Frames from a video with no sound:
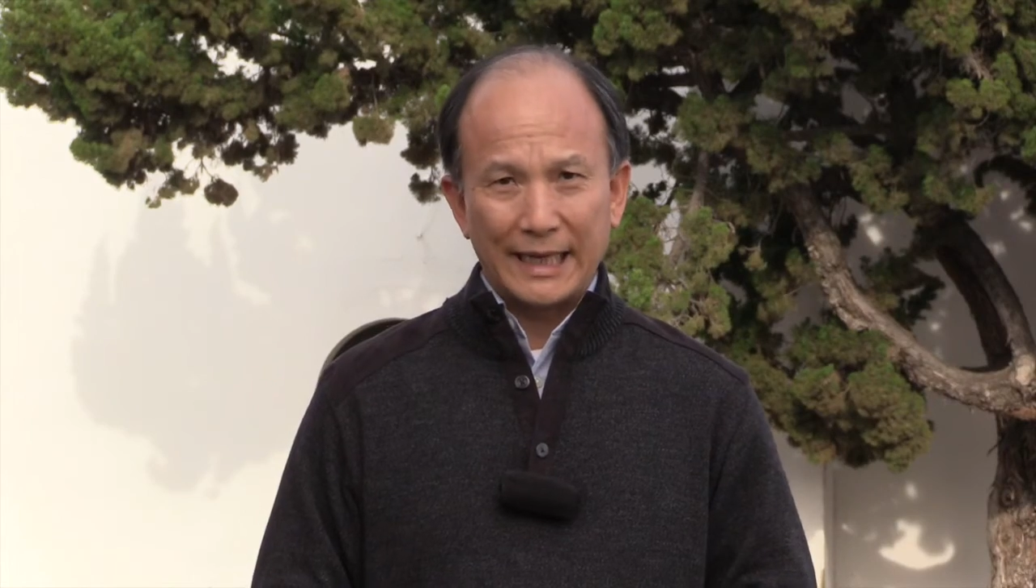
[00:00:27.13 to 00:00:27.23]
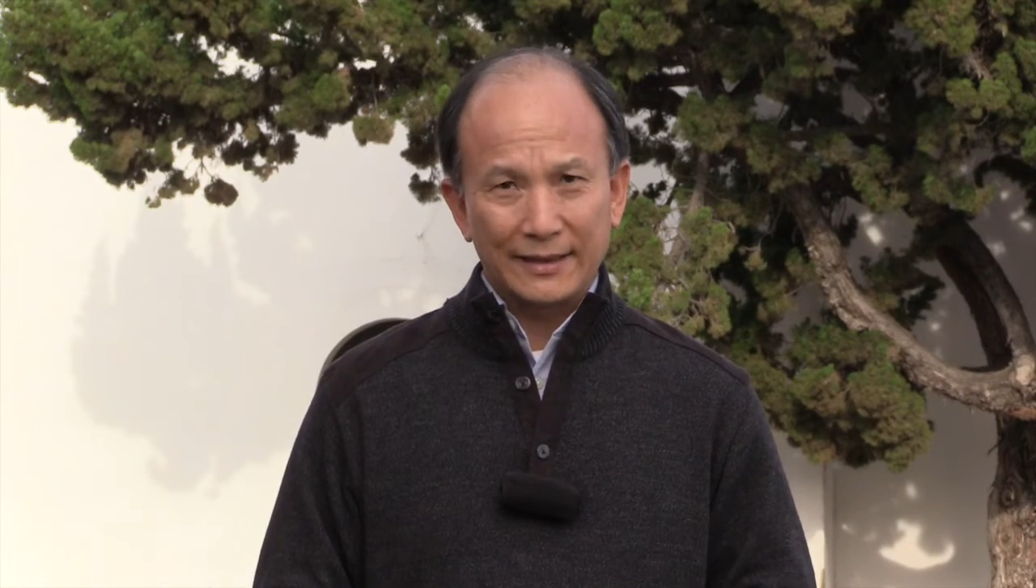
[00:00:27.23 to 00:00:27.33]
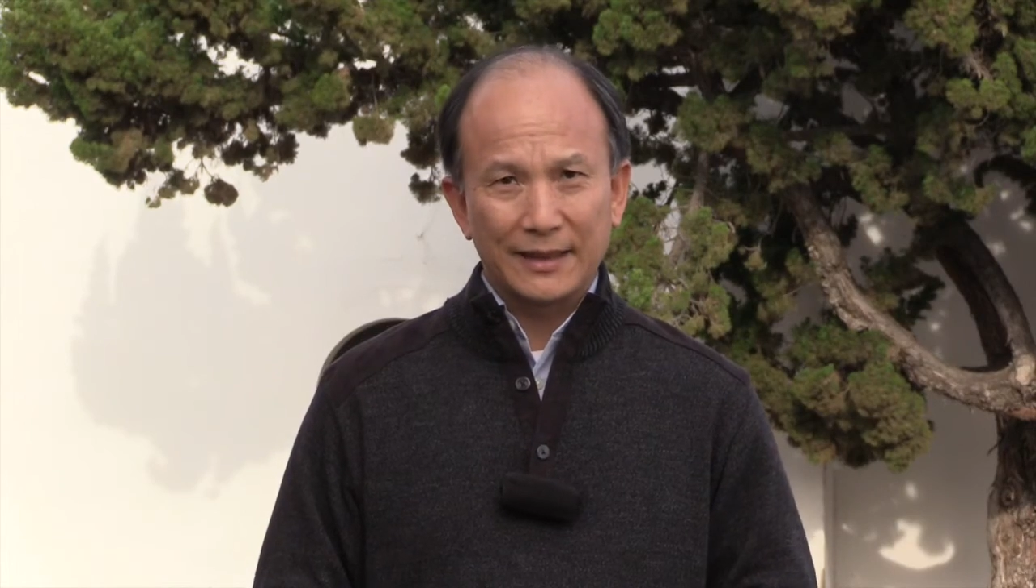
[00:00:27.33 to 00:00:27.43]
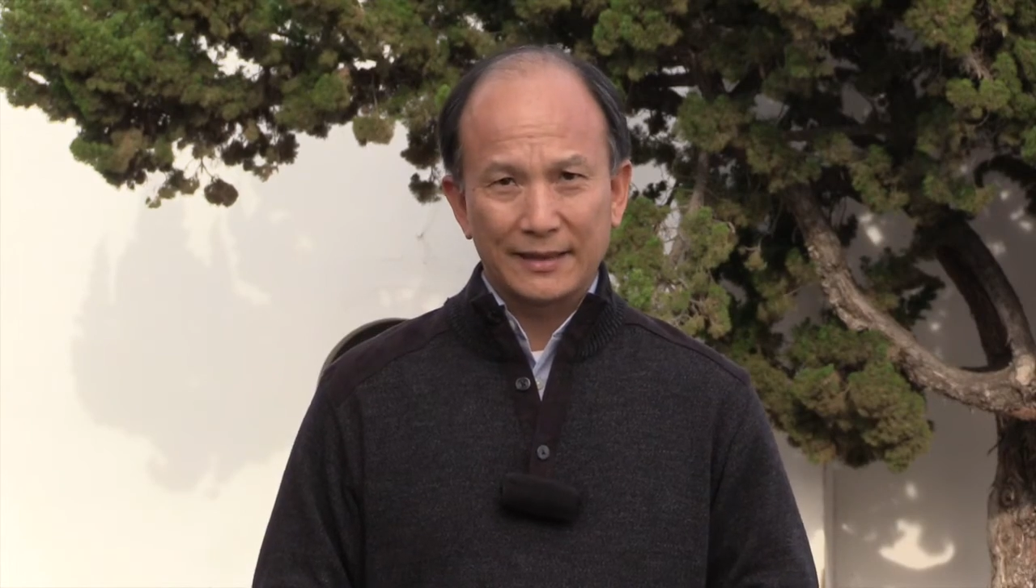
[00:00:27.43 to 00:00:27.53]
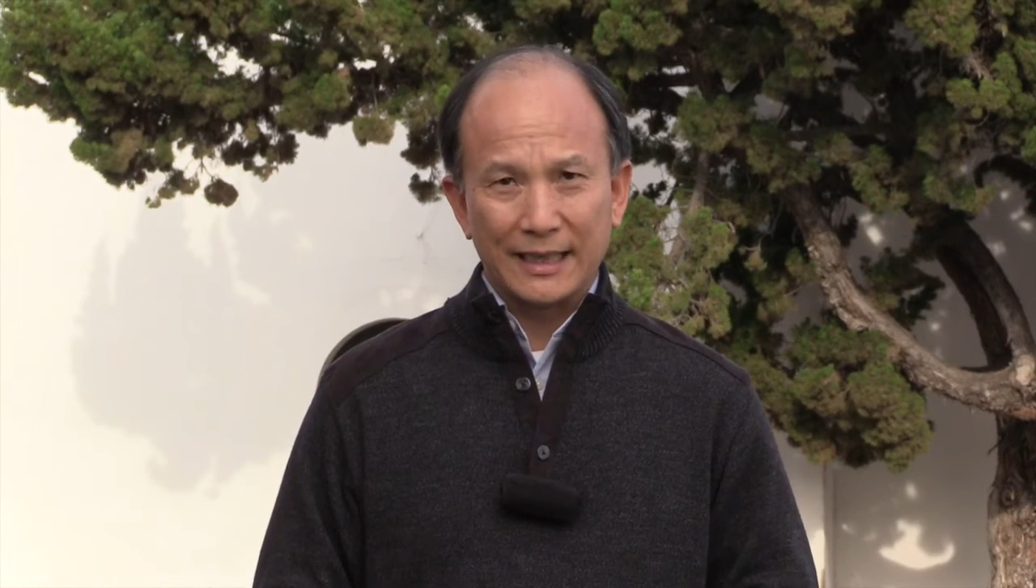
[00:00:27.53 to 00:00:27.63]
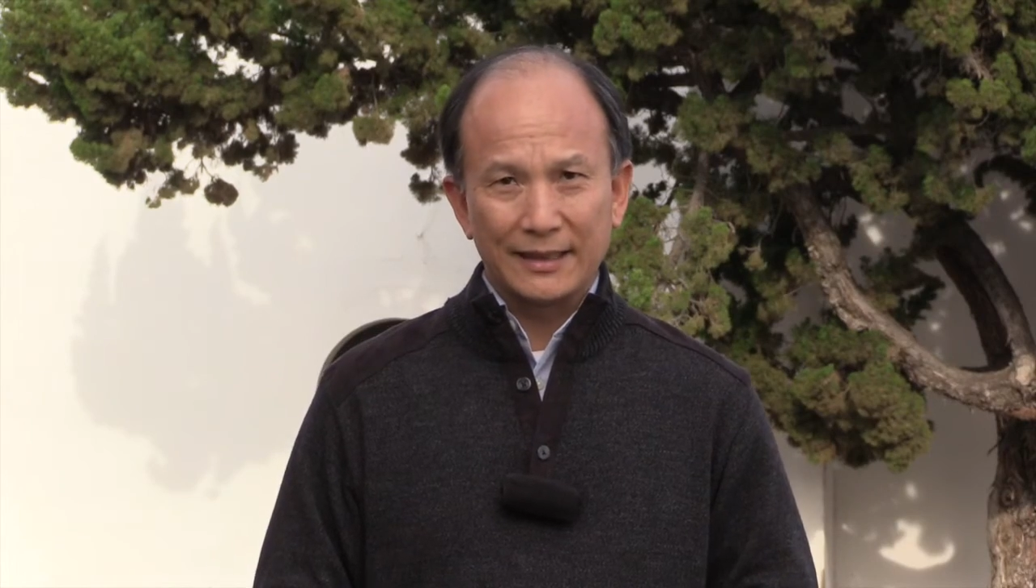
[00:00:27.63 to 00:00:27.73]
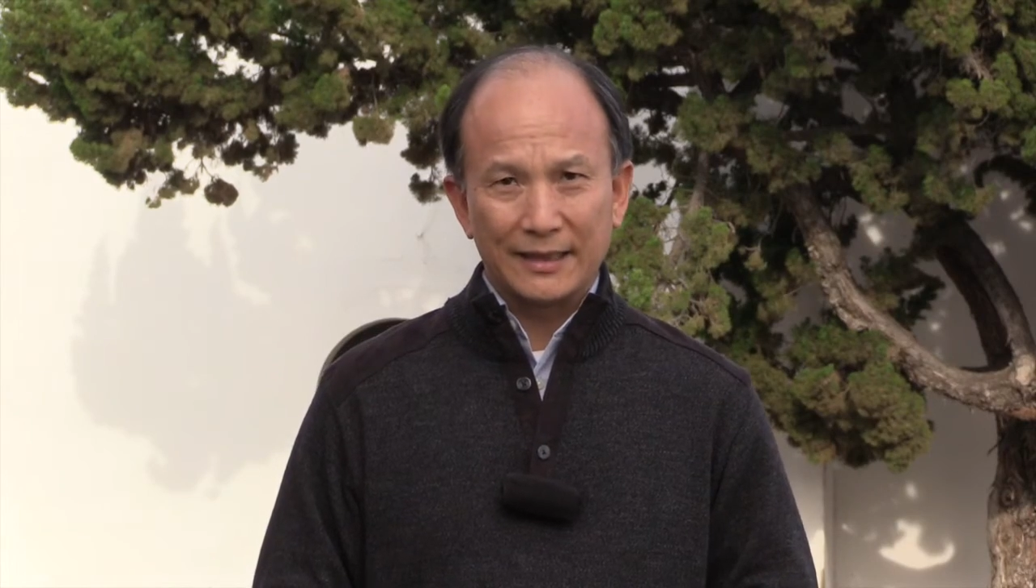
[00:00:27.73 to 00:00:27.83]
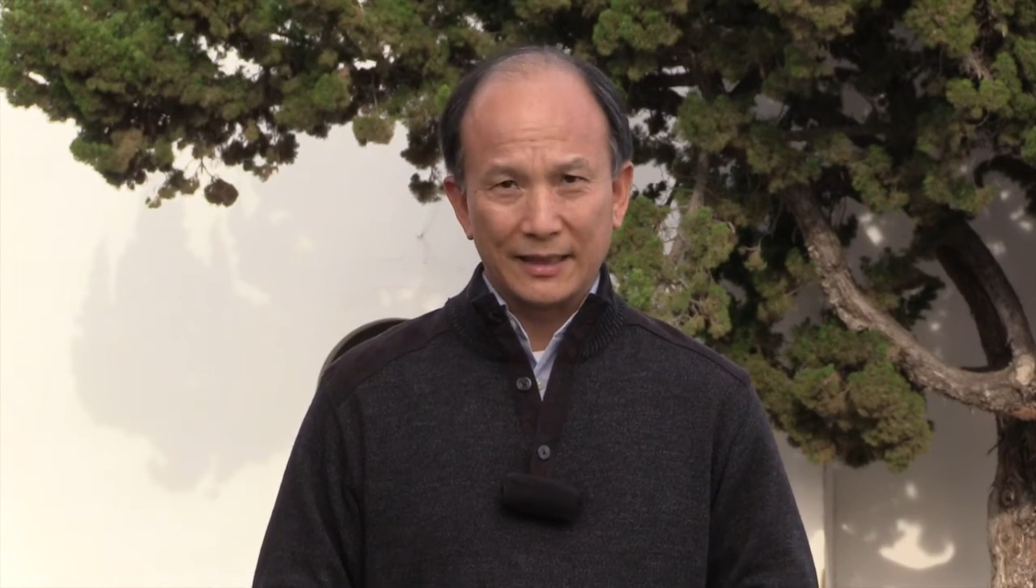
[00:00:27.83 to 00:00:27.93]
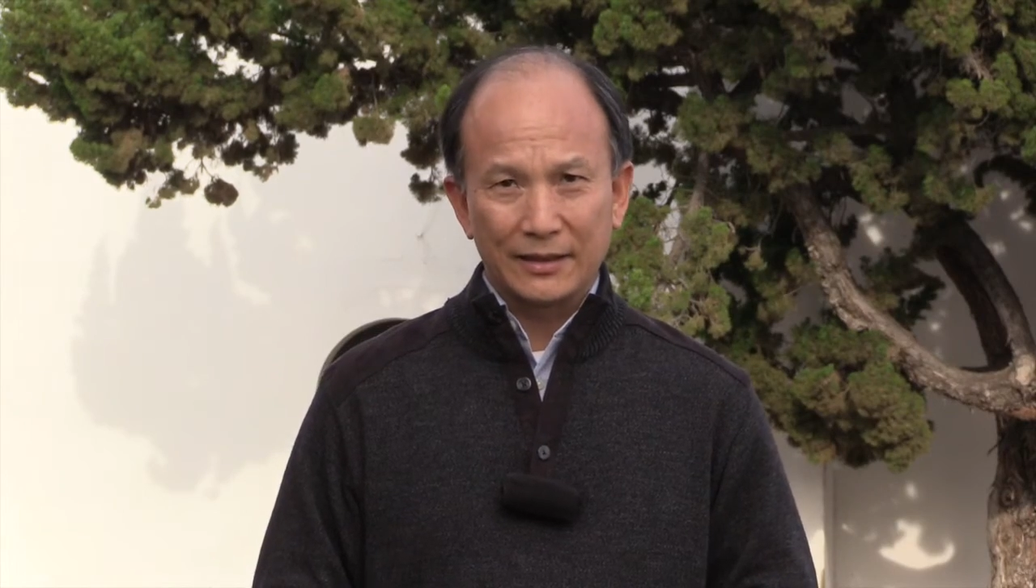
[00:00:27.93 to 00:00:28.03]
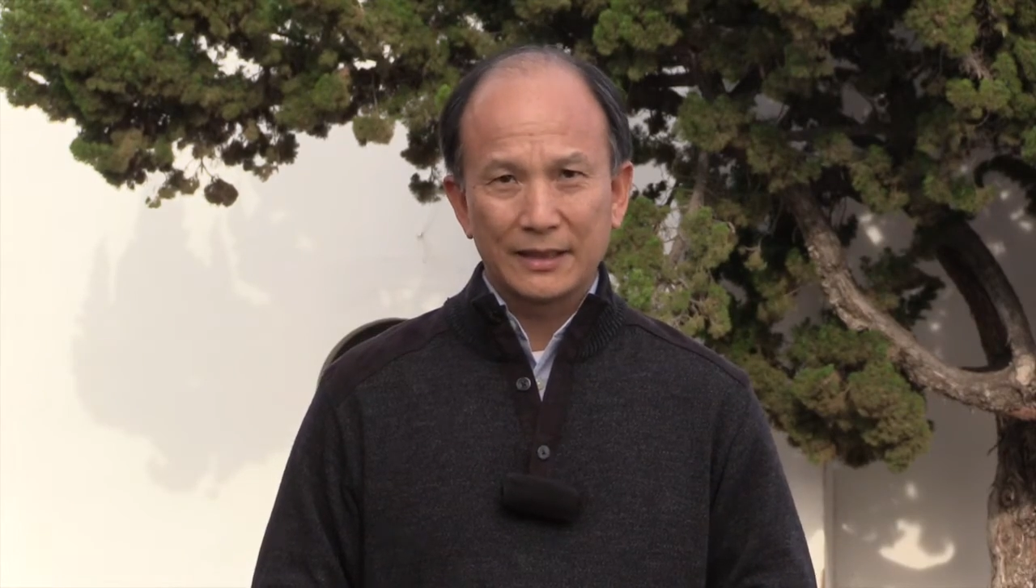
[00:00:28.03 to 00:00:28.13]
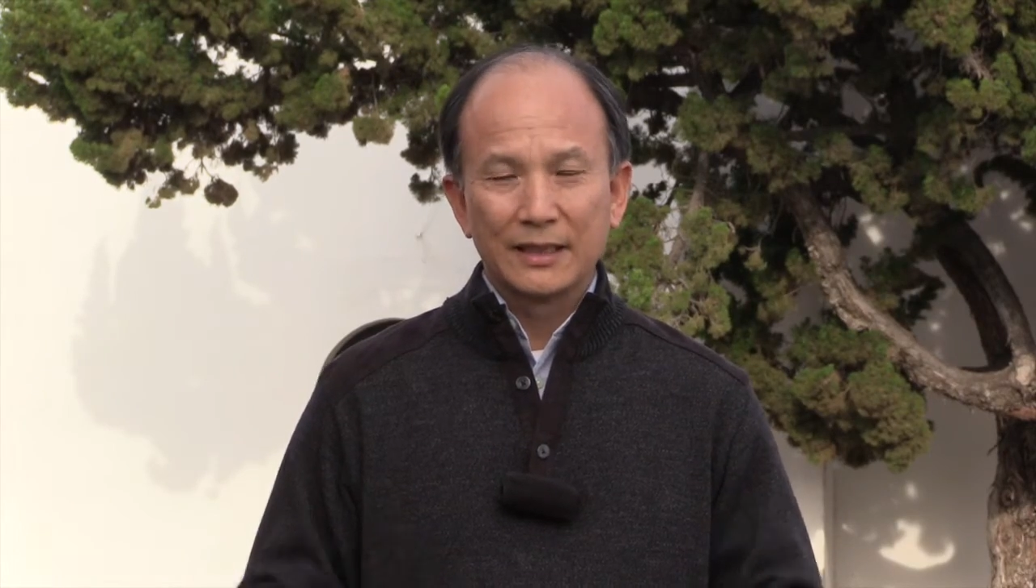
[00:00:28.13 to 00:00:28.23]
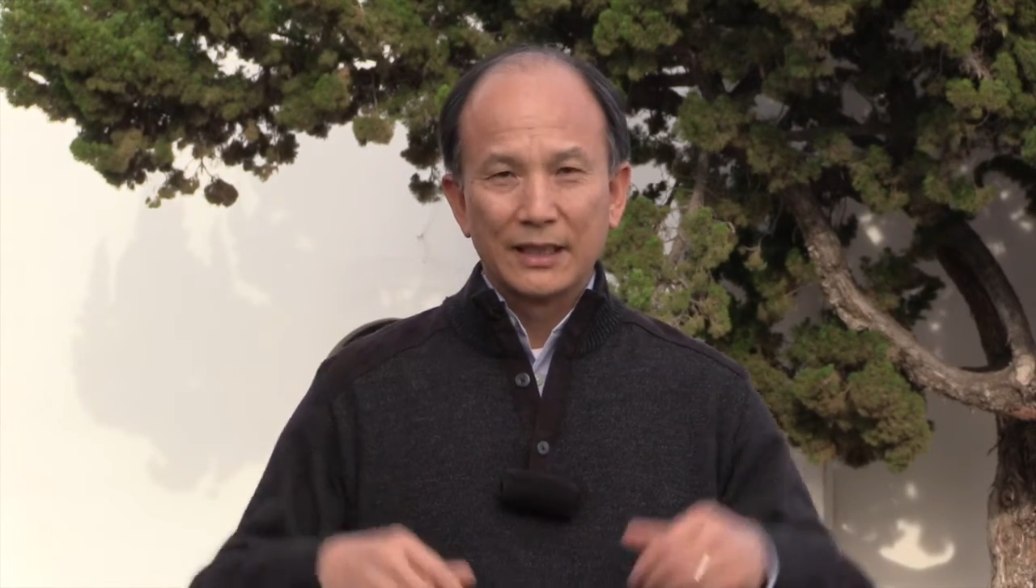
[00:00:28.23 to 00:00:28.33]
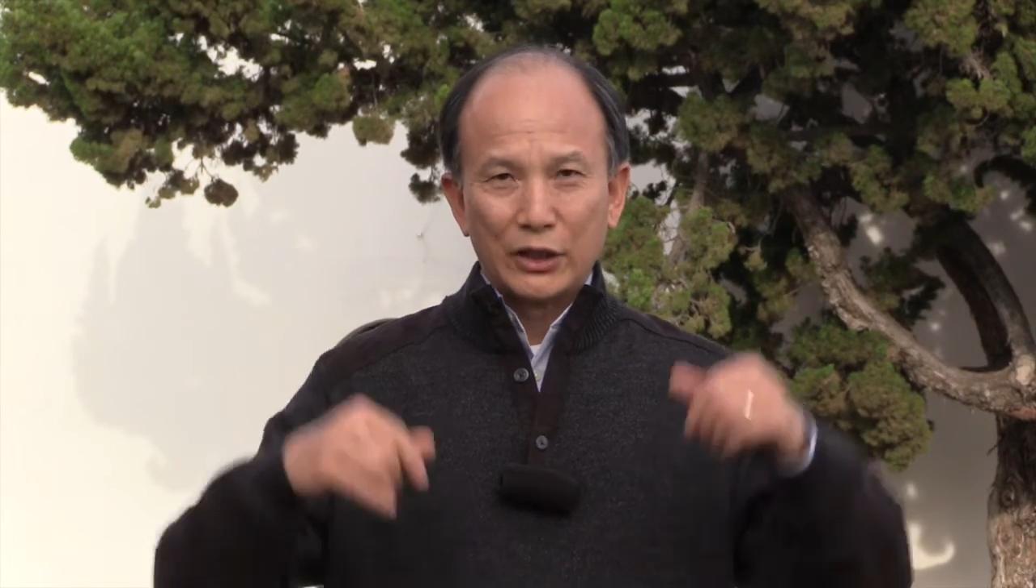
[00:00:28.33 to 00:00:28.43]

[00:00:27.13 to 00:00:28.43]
exercise is